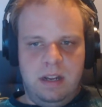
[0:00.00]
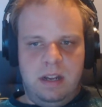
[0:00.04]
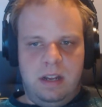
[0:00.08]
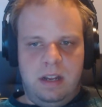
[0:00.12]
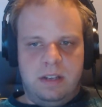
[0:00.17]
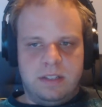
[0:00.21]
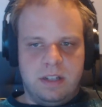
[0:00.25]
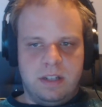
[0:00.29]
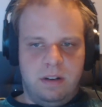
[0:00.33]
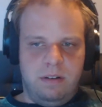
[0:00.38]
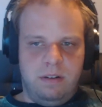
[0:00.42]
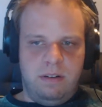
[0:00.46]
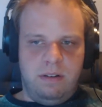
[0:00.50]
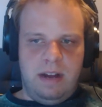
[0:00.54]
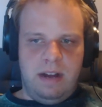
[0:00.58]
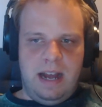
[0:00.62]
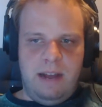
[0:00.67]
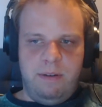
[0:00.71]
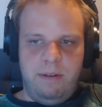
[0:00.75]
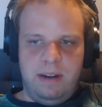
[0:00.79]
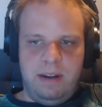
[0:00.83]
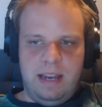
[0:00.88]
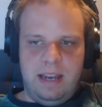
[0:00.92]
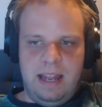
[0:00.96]
So
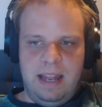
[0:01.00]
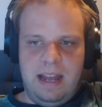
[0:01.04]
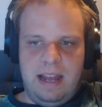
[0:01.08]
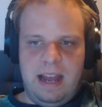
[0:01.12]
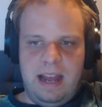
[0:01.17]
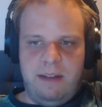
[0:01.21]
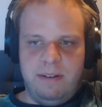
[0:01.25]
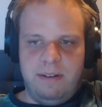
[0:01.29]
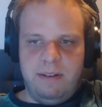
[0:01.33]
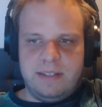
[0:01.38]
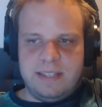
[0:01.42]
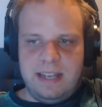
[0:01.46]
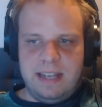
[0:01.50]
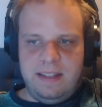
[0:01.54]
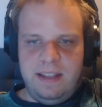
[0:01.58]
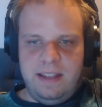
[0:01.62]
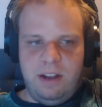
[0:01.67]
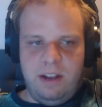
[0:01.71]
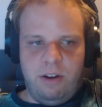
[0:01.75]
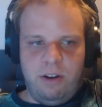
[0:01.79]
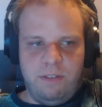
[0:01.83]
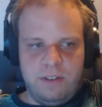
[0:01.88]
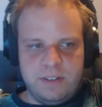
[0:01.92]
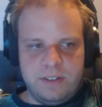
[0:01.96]
I would say the
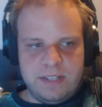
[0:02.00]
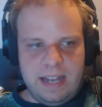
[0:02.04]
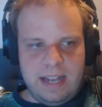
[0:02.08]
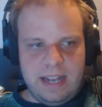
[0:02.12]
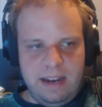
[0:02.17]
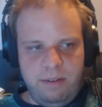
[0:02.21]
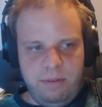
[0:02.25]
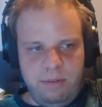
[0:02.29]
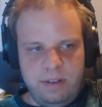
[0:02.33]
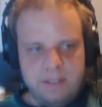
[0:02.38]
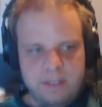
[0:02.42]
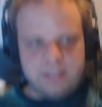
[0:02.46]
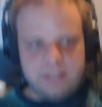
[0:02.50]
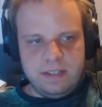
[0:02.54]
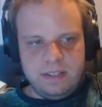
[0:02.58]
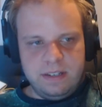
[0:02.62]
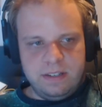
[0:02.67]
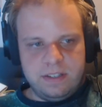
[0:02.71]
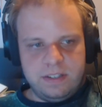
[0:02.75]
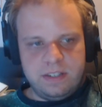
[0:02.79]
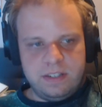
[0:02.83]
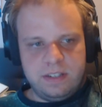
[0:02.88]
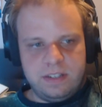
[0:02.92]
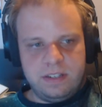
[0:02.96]
oversight was
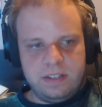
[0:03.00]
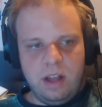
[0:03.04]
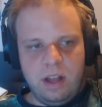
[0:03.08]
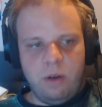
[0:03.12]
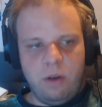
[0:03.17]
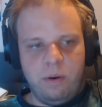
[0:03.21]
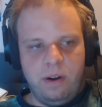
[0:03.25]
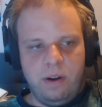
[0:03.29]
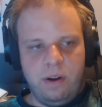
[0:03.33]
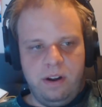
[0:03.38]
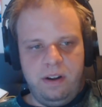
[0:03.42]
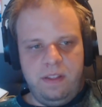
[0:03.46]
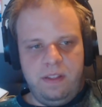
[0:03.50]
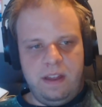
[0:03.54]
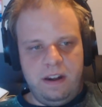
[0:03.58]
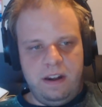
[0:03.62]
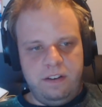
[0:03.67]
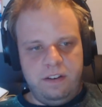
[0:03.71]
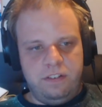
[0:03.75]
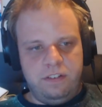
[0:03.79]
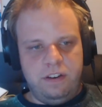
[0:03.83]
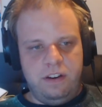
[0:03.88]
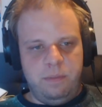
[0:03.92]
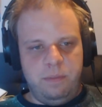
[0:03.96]
slower than
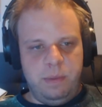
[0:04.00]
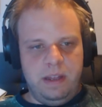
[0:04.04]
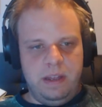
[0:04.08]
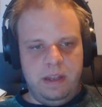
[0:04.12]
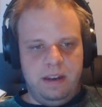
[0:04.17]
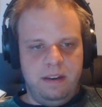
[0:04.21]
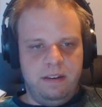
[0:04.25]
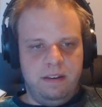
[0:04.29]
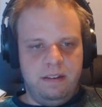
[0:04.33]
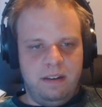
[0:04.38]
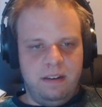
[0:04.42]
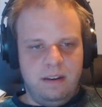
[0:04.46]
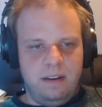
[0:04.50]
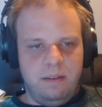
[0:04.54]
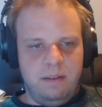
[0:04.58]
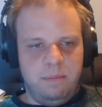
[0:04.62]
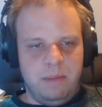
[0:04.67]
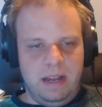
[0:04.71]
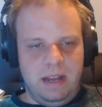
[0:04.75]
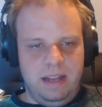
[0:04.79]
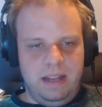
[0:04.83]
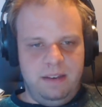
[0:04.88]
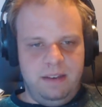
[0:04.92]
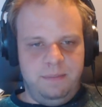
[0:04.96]
it should have been,
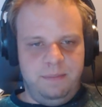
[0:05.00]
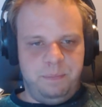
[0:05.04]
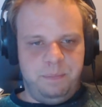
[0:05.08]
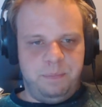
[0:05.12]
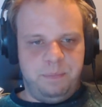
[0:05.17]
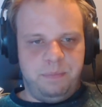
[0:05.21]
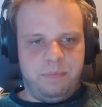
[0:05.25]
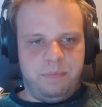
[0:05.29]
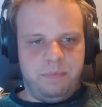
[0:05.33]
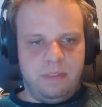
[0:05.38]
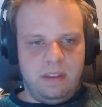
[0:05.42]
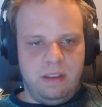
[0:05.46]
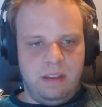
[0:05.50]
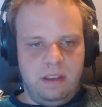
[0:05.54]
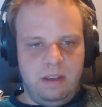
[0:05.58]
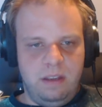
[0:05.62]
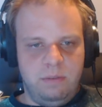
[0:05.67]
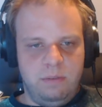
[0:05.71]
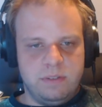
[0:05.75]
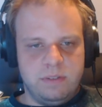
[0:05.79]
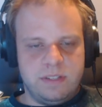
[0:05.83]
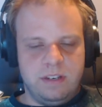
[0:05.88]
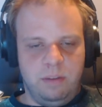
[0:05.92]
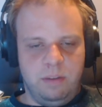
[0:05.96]
but it
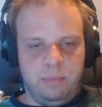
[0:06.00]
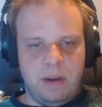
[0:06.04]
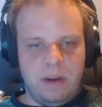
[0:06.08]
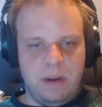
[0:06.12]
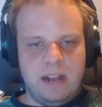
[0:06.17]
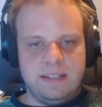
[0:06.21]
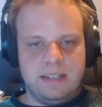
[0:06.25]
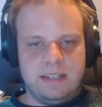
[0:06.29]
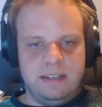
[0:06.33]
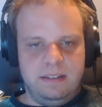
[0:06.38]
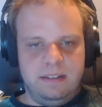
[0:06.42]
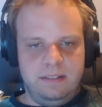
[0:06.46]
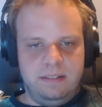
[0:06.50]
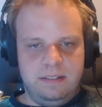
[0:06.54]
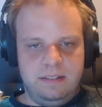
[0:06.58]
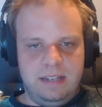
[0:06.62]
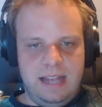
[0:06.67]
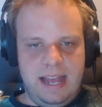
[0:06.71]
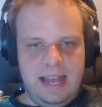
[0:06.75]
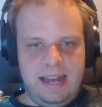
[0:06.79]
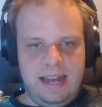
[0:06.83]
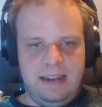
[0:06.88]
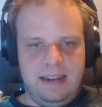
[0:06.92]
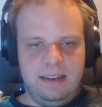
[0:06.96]
was still present
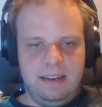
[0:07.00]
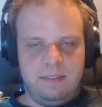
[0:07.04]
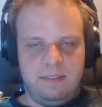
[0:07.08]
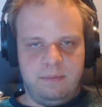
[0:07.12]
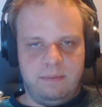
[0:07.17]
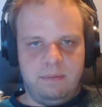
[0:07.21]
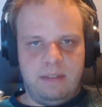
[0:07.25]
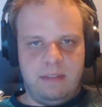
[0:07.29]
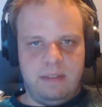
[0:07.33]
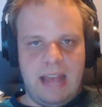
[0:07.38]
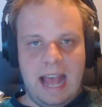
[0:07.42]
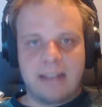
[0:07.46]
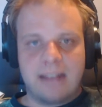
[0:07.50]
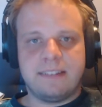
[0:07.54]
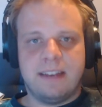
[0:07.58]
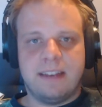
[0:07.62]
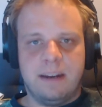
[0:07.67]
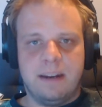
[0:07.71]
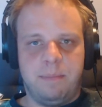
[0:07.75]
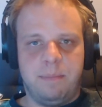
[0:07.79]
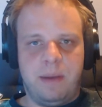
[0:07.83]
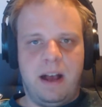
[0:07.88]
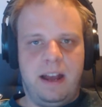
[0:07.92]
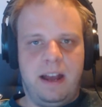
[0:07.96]
and acted
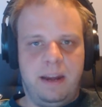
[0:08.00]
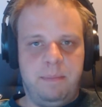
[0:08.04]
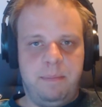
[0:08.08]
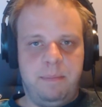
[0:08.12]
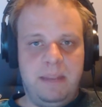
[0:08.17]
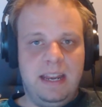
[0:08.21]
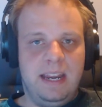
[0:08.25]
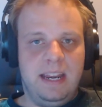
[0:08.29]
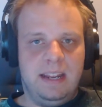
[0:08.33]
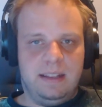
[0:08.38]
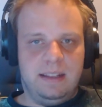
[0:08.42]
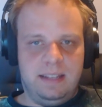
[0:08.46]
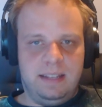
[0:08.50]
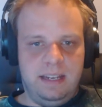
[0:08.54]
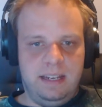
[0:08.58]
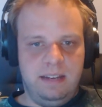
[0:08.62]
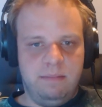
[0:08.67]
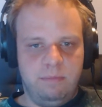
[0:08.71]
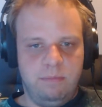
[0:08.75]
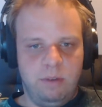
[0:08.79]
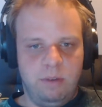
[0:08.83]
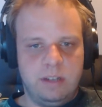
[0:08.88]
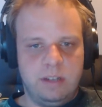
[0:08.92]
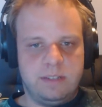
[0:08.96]
upon immediately
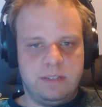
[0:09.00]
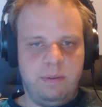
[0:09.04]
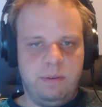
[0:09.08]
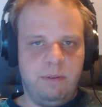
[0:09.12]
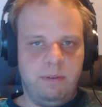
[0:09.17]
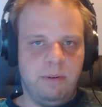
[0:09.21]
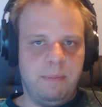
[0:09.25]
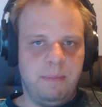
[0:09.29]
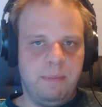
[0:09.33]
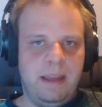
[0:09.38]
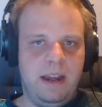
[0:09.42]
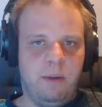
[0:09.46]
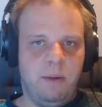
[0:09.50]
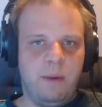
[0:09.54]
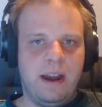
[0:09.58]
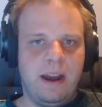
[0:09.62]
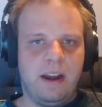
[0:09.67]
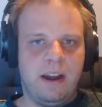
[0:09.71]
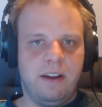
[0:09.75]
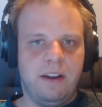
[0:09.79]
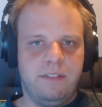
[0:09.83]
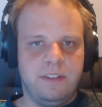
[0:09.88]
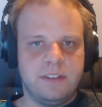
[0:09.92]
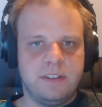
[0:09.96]
once we were made
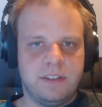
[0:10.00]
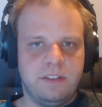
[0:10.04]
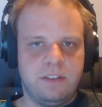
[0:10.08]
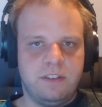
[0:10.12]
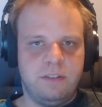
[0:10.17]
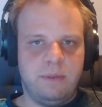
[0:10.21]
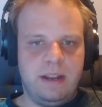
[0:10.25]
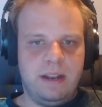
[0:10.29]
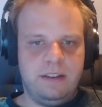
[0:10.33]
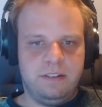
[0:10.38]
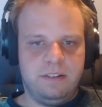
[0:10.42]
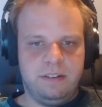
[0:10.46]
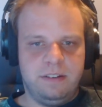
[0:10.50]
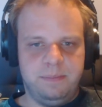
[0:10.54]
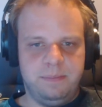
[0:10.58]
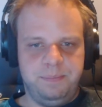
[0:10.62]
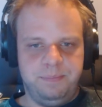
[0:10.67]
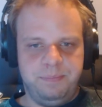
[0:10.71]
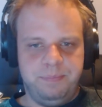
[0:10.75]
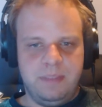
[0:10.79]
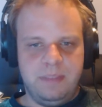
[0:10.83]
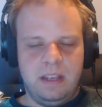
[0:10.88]
aware of the situation.